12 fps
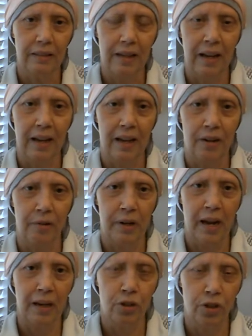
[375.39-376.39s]
I had a
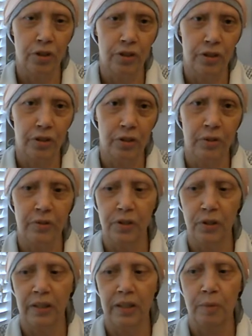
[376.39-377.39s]
reaction to, and
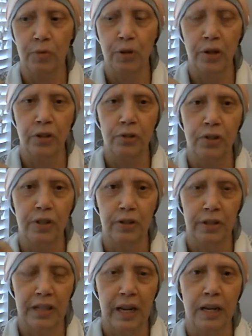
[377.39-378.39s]
so they kept trying to use
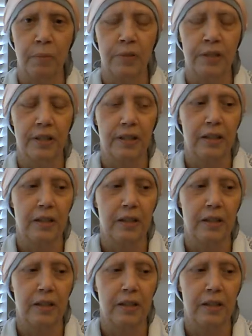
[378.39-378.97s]
different tapes